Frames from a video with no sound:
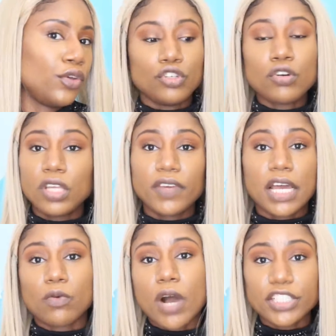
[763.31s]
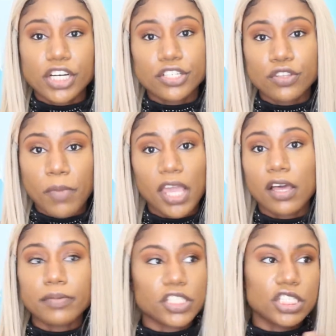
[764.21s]
You don't even gotta watch her do the
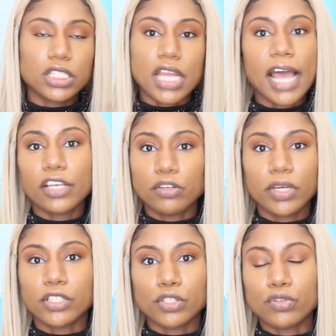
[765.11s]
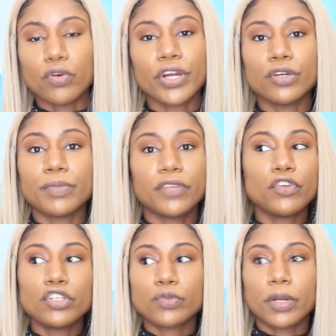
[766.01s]
makeup, because she's not doing a tutorial, but if
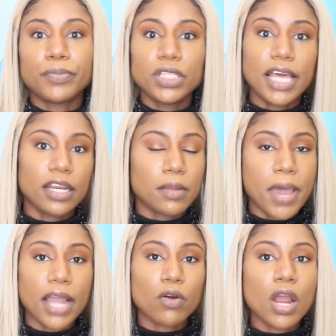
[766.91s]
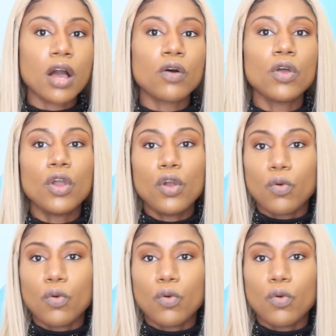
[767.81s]
you just want to put that in the background